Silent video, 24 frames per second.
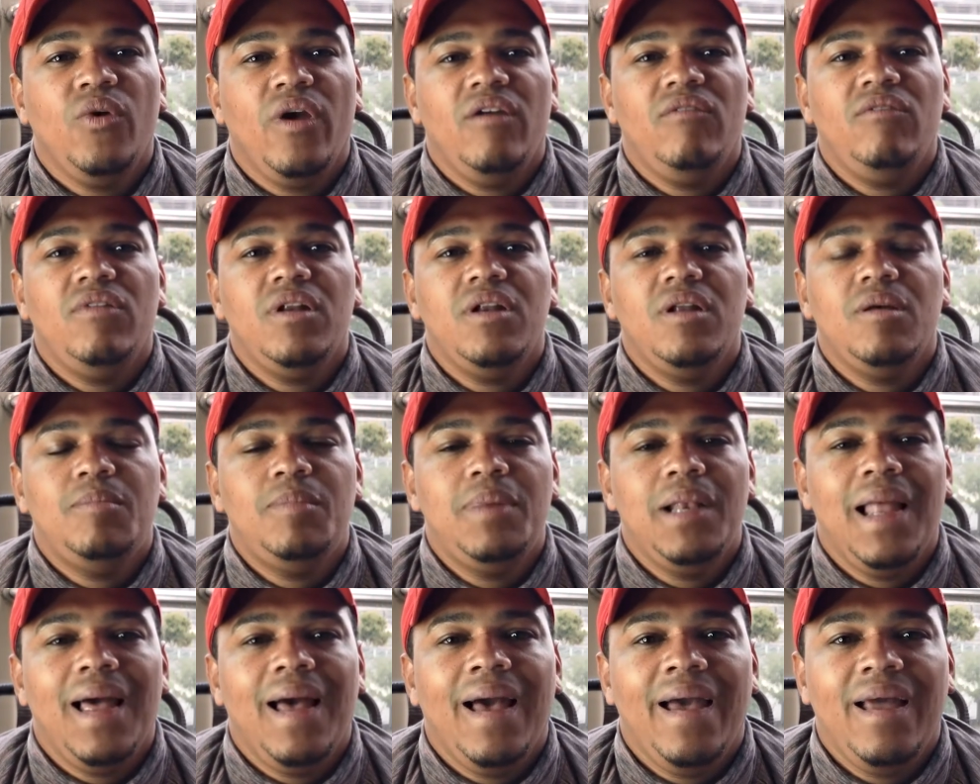haven't
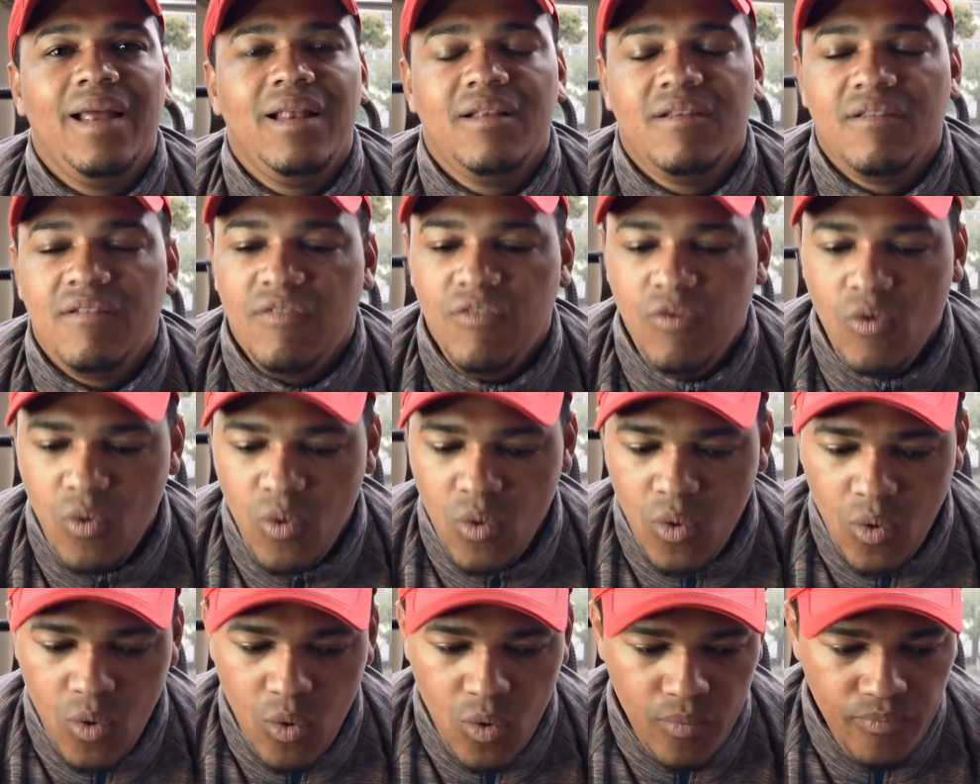applied
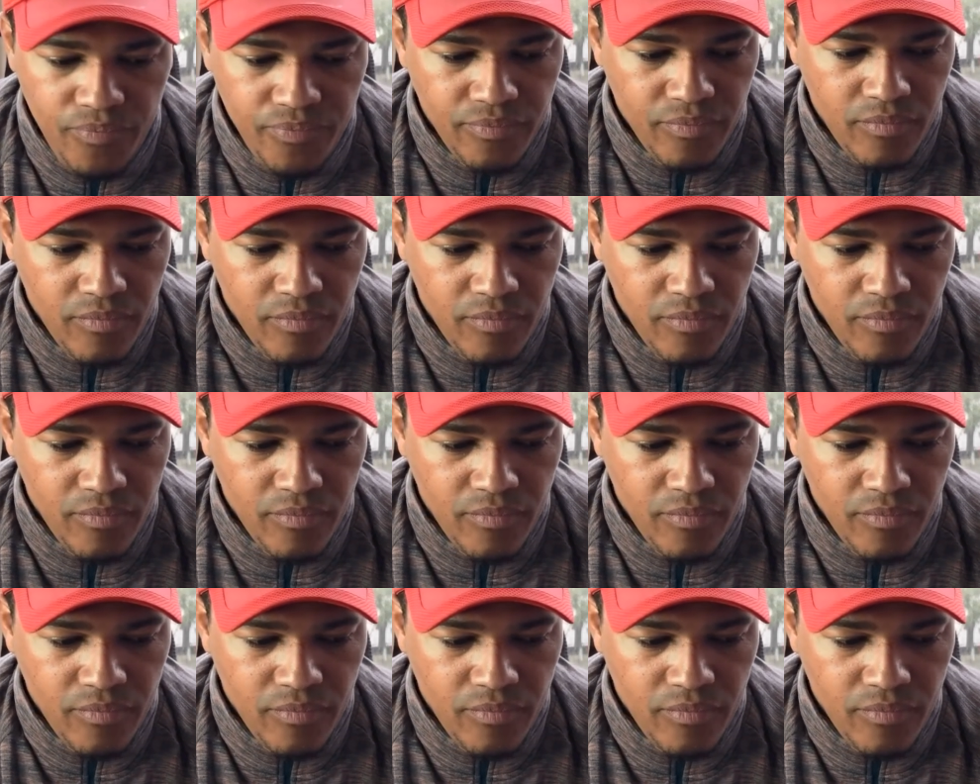for